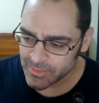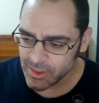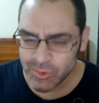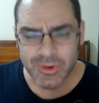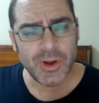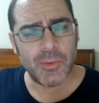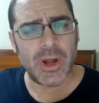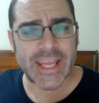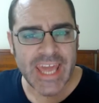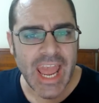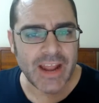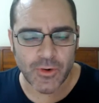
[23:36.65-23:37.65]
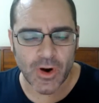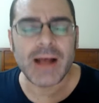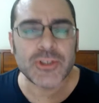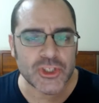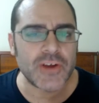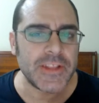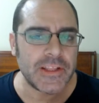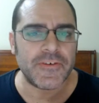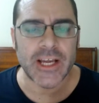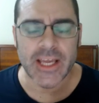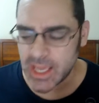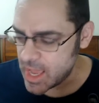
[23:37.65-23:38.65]
What do I want a cat for? I'm serving the
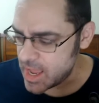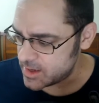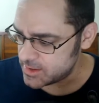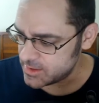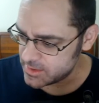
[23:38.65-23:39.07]
fucking cat.